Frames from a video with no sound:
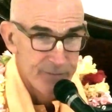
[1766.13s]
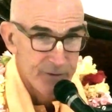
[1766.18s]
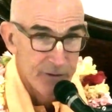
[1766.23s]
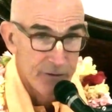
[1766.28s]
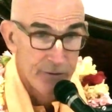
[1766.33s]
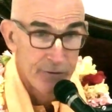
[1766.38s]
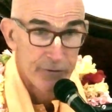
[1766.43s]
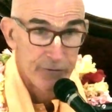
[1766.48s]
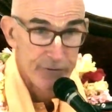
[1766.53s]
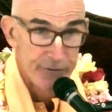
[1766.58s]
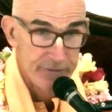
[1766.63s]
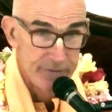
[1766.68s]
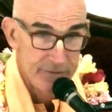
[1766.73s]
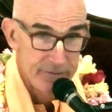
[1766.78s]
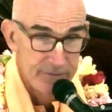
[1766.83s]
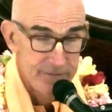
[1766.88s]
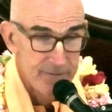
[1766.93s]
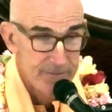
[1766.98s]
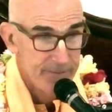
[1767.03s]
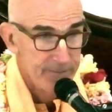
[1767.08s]
heard
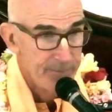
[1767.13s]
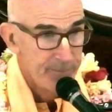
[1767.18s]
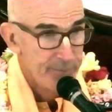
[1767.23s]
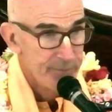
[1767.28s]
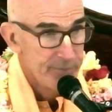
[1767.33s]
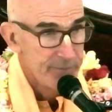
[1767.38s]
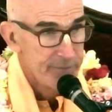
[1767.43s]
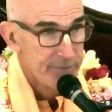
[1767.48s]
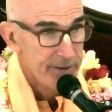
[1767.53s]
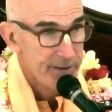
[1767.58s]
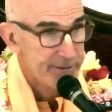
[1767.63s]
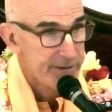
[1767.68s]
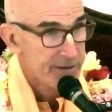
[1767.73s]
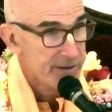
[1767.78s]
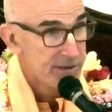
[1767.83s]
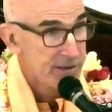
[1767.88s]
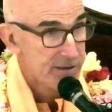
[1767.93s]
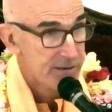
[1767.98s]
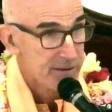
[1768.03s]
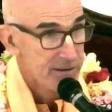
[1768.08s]
that
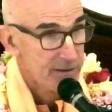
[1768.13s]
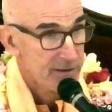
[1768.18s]
this